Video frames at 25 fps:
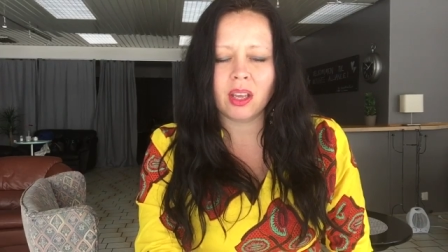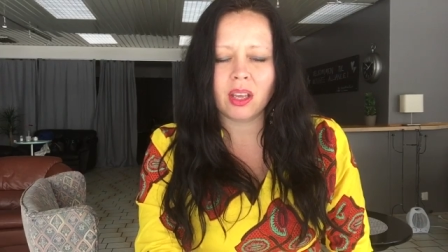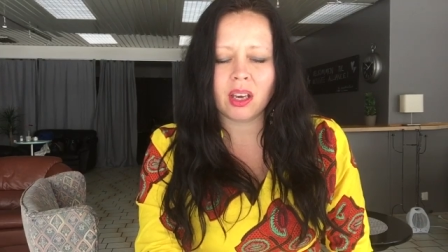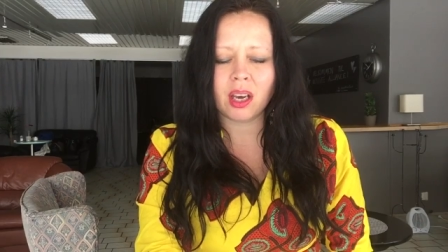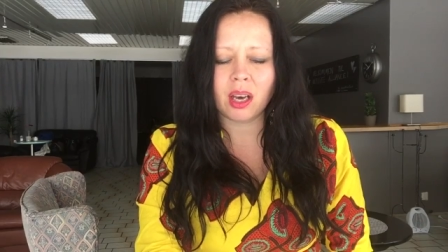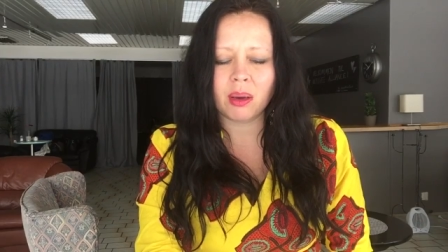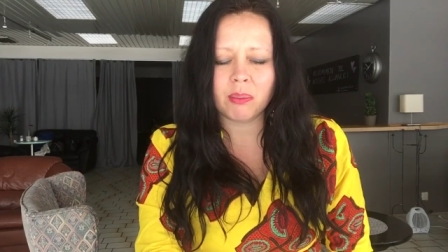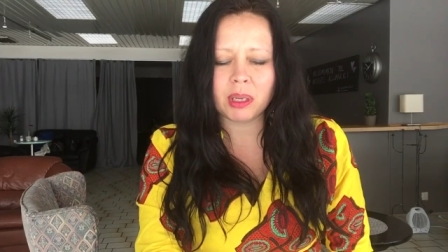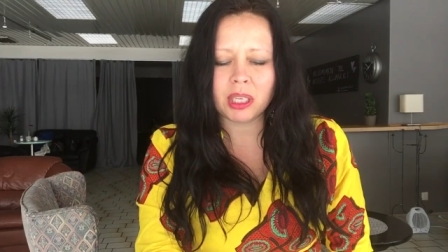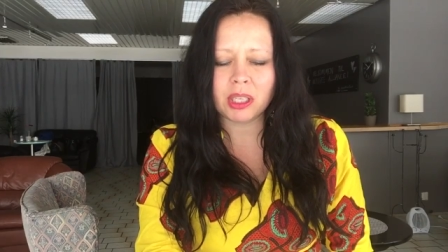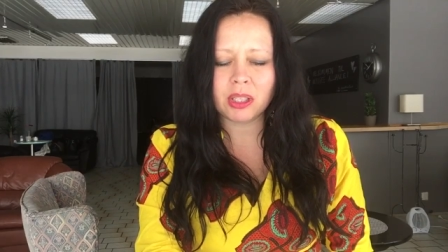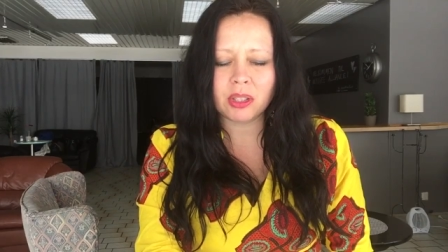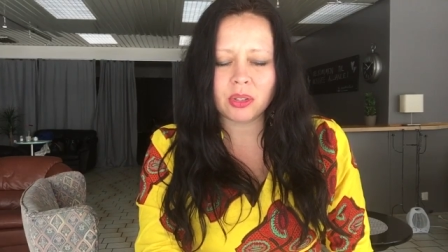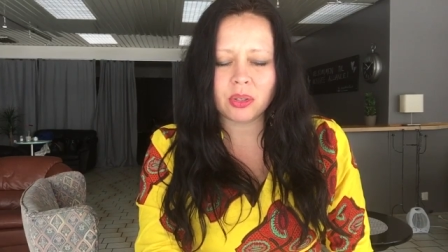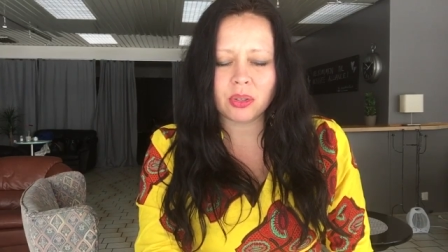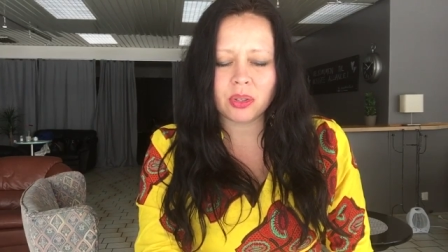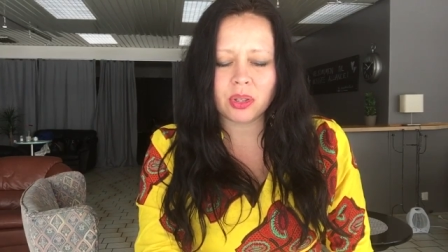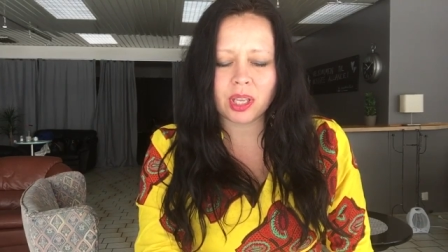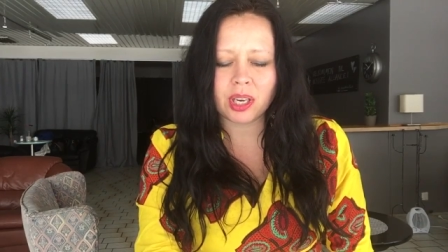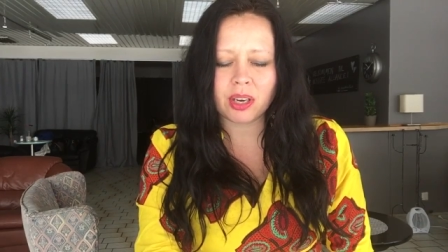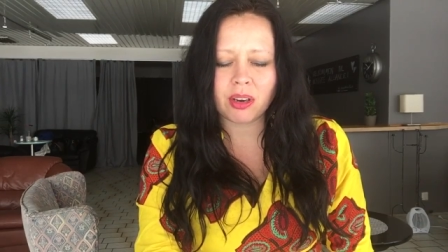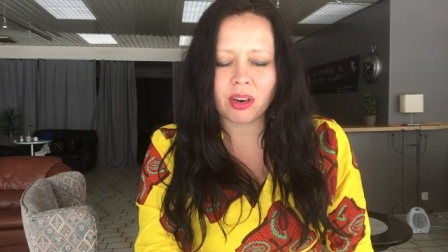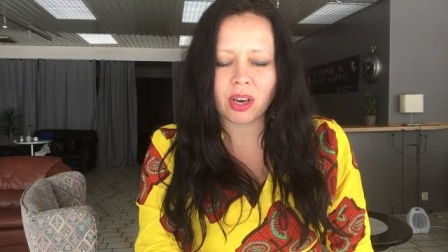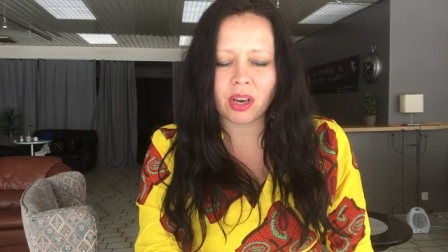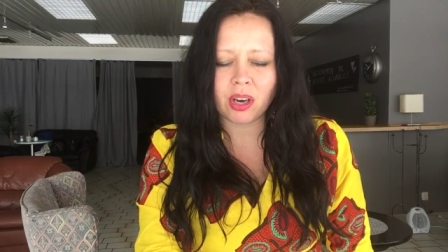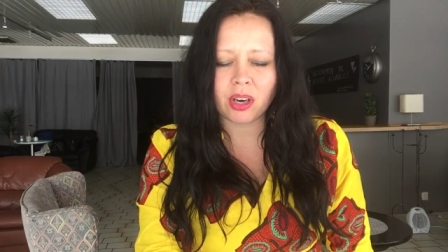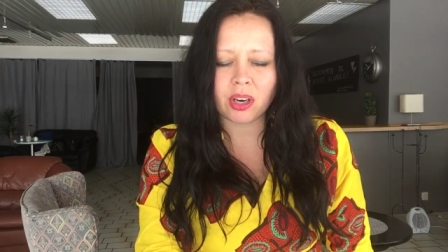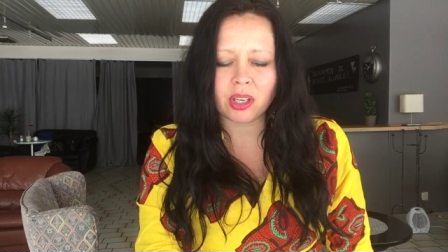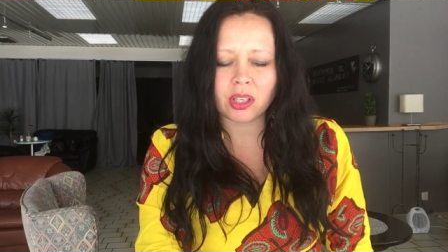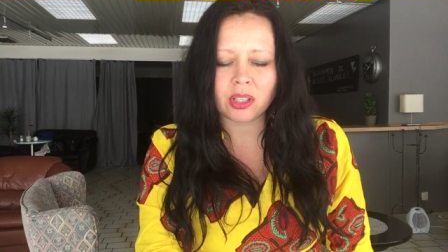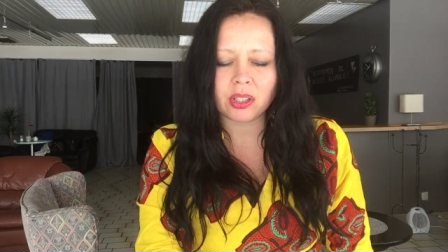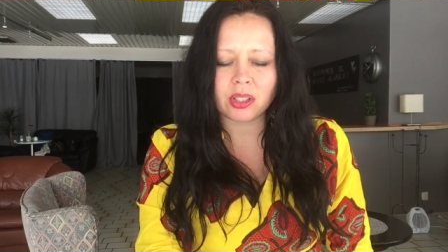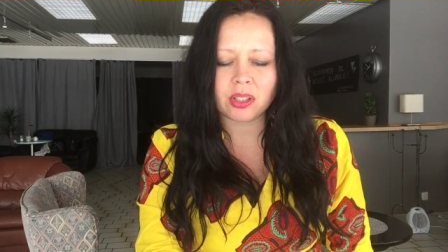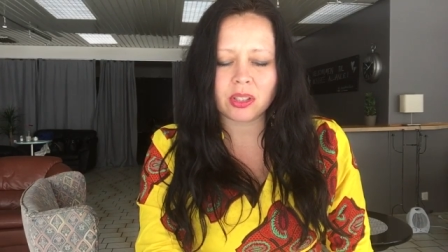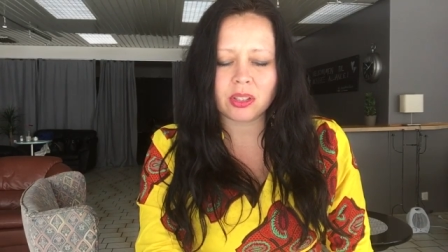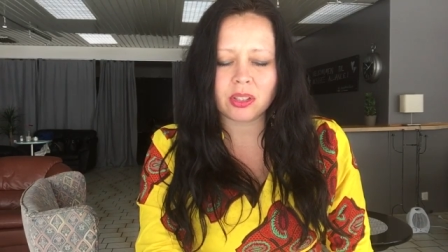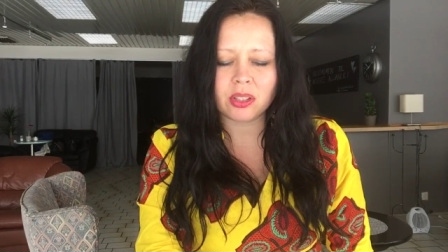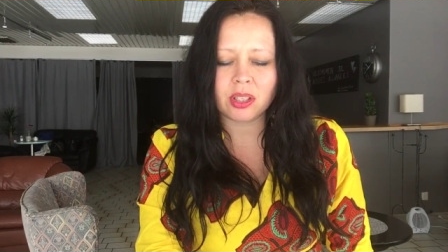come into their
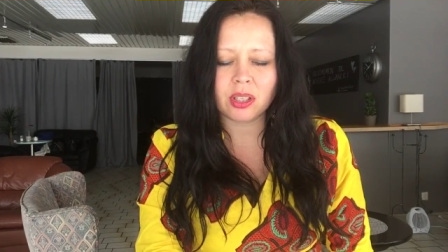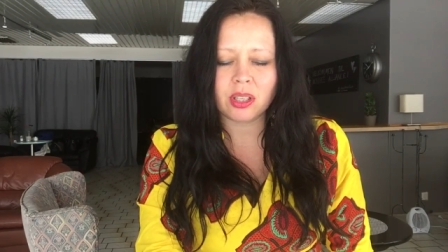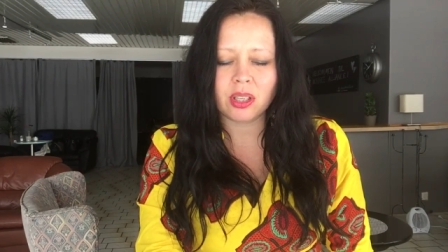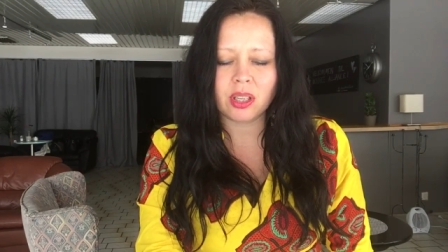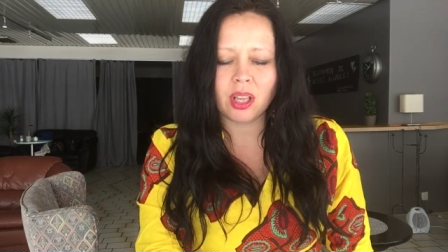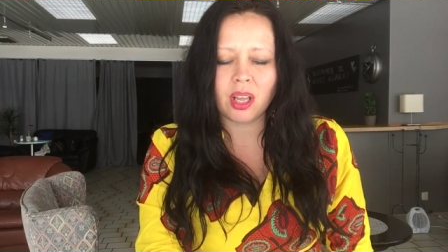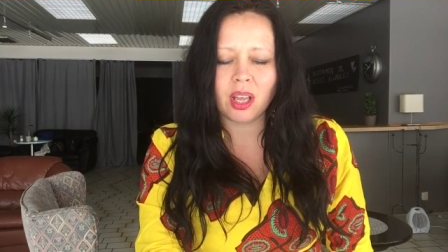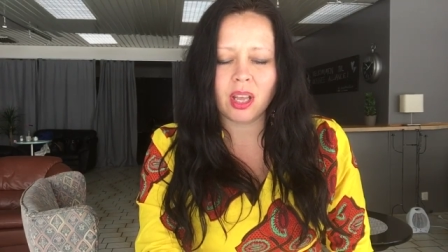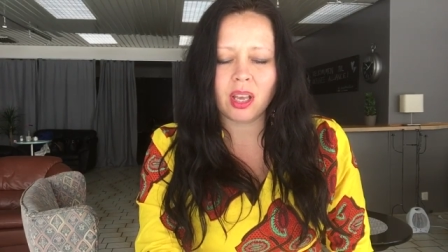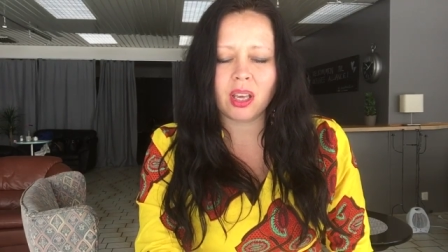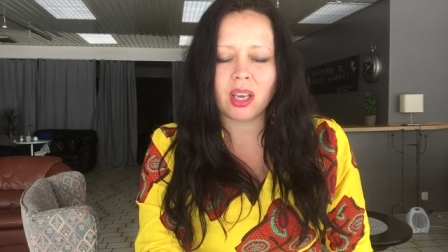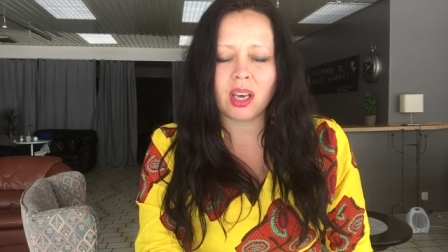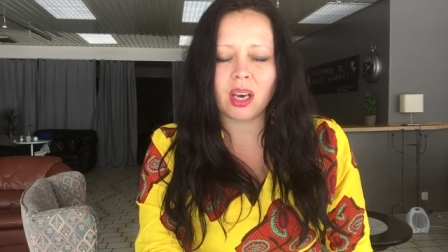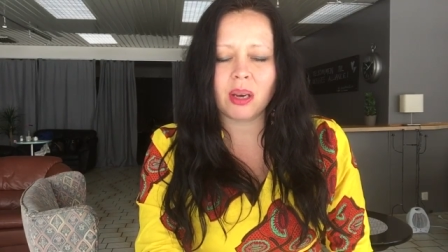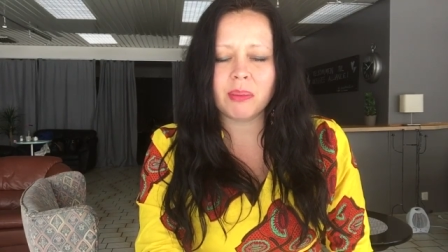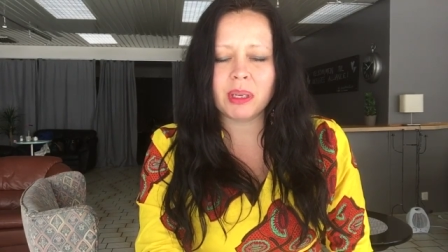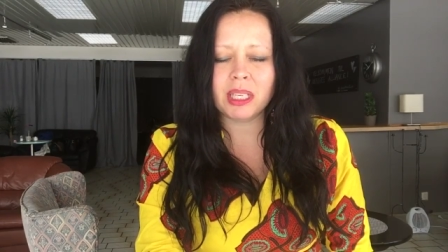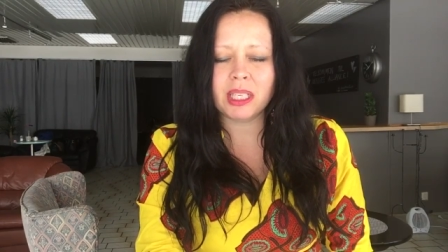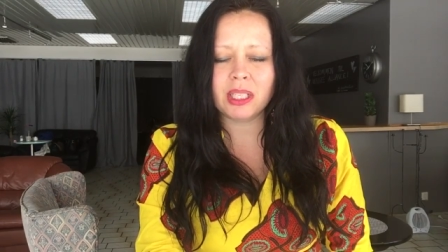hearts, come